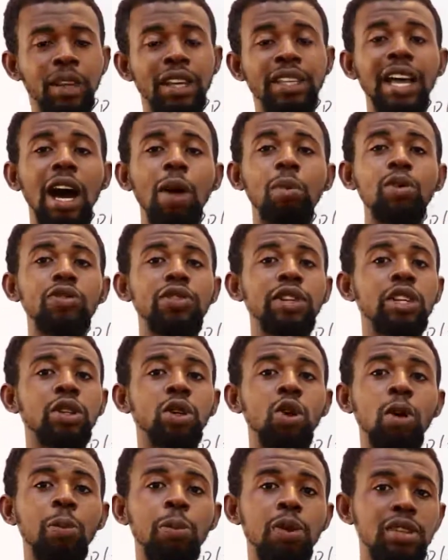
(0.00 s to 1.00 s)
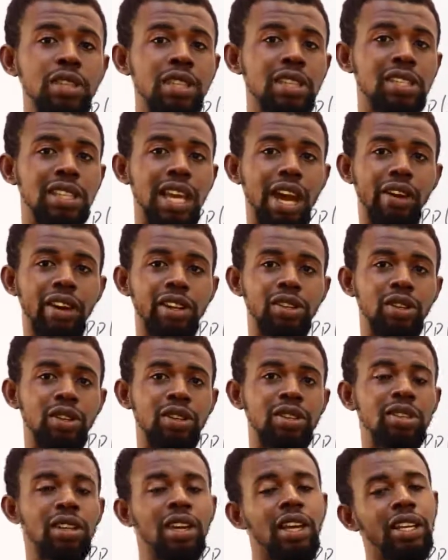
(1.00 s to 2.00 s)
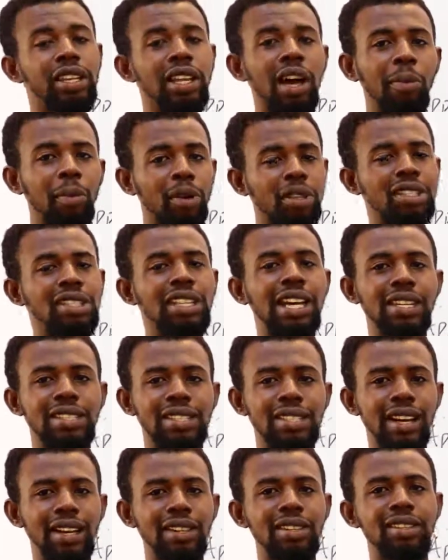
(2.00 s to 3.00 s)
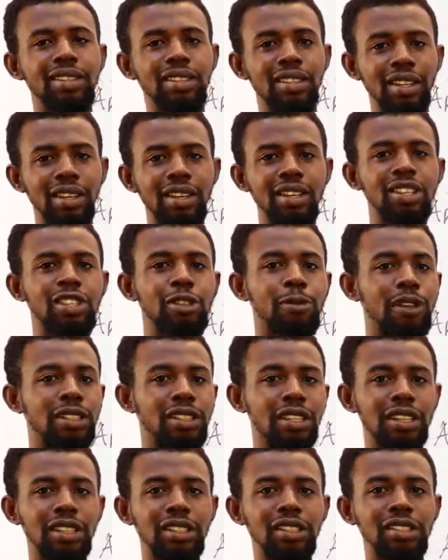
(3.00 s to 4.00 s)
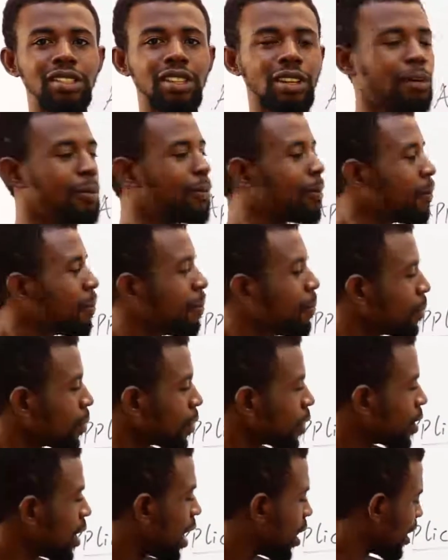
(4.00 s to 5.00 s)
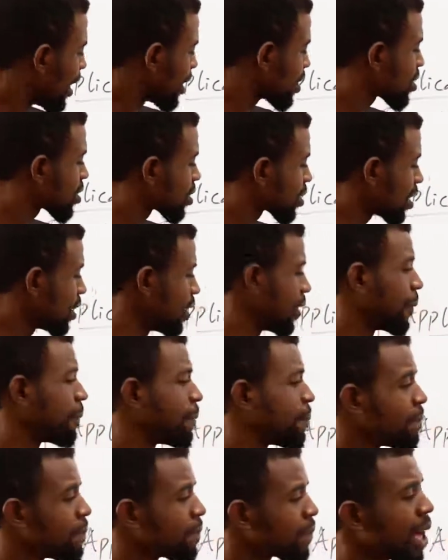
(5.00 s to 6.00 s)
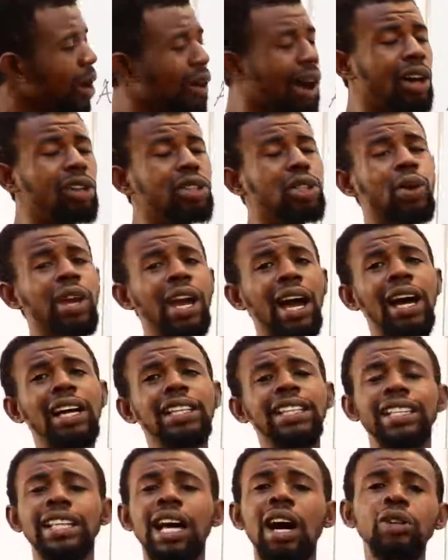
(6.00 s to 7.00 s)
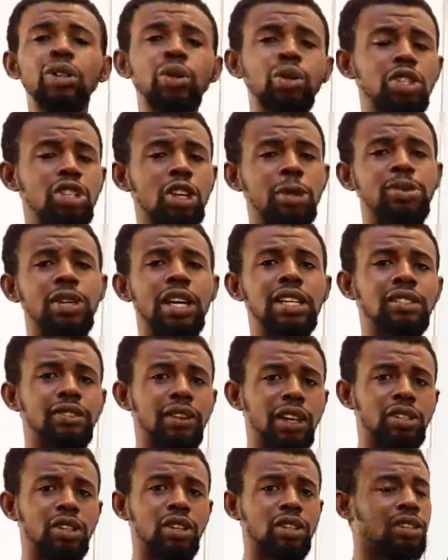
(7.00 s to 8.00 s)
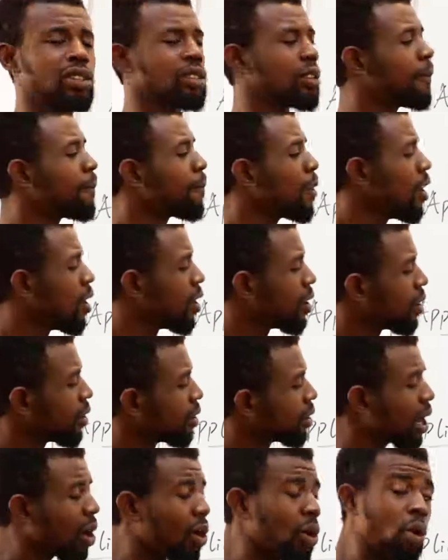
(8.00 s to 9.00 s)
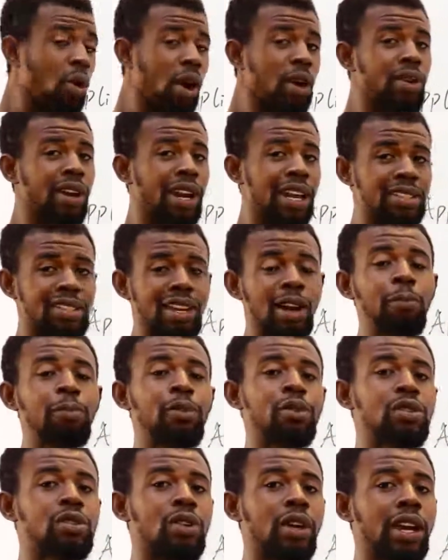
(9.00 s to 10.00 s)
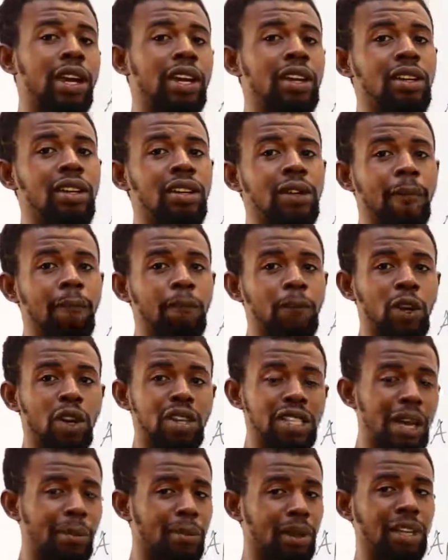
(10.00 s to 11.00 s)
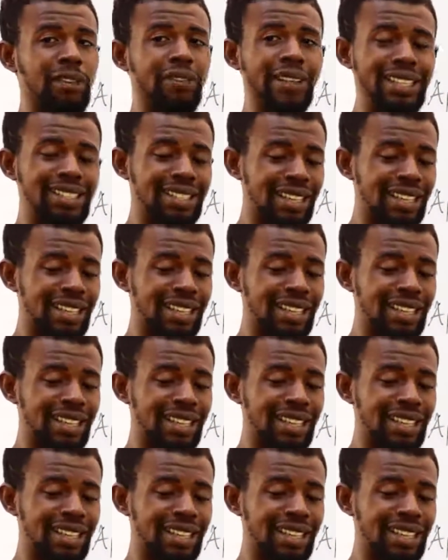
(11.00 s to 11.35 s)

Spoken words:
They are moving in opposite directions. Now, but their strength is basically the same. Now let's see. Now how do we add and how do we subtract fractions? Now we'll work with examples, okay? Because I believe that